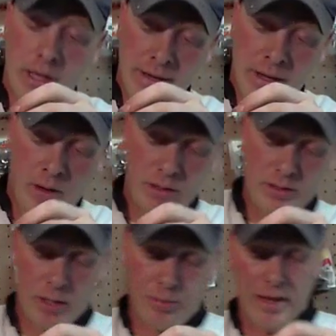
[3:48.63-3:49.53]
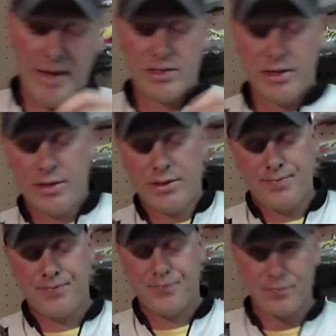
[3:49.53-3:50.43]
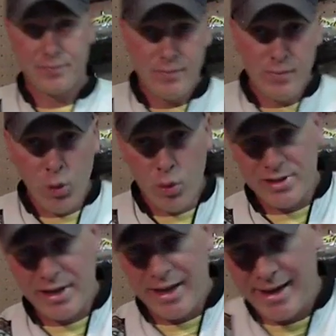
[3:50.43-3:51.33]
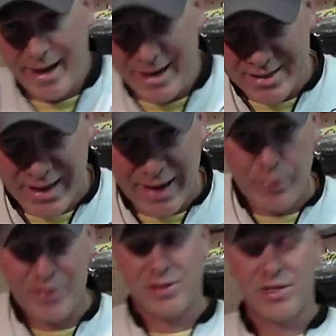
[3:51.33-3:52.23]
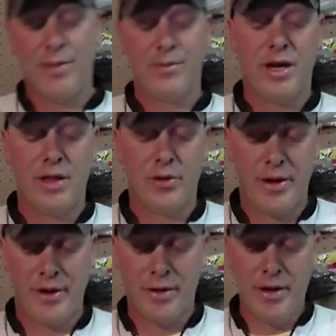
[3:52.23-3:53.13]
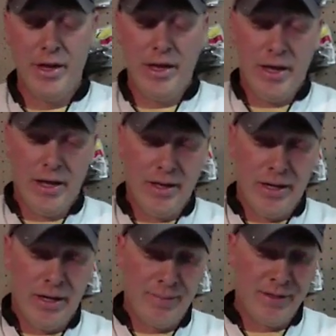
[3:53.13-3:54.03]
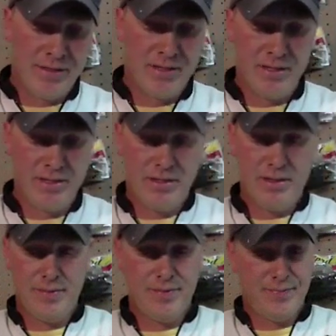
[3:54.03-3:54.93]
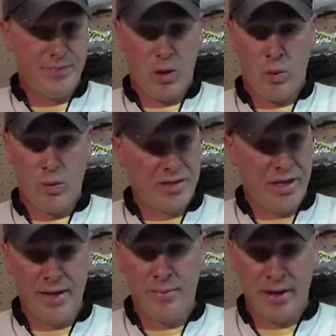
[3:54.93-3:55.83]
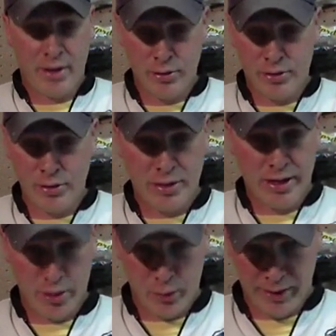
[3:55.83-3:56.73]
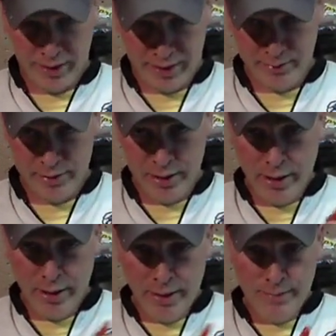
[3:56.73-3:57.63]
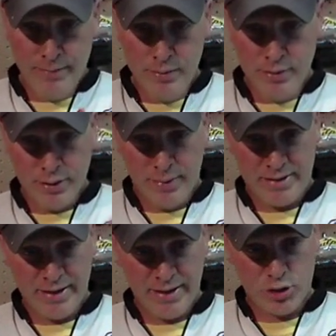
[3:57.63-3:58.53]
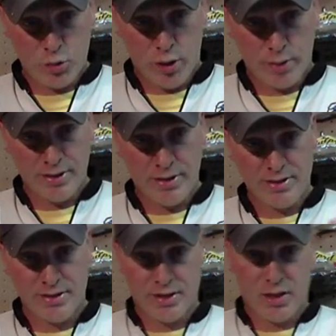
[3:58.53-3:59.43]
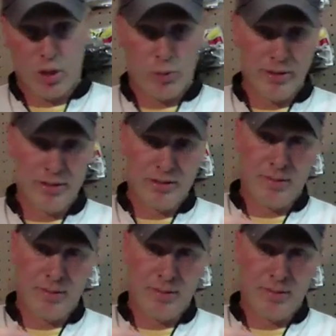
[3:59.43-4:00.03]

Now onto our plastics. Once again, kind of staying with the same color here. This is once again my go-to color when it comes to my 10-inch worms, and this is a Culprit